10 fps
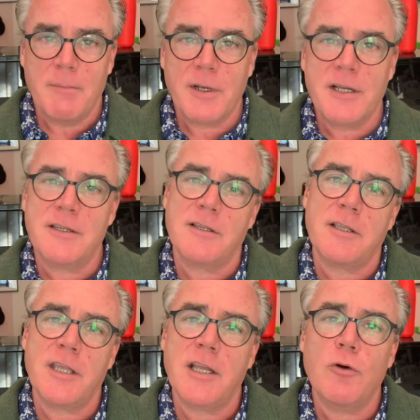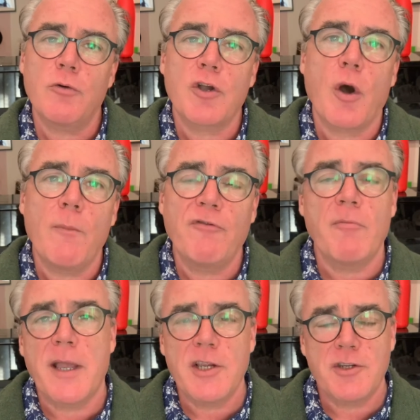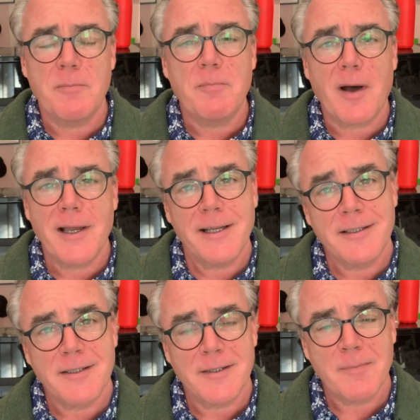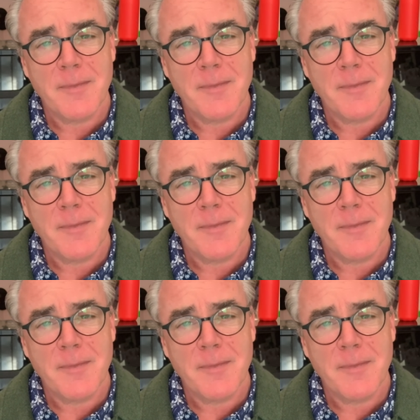because there's a thing called confirmation bias.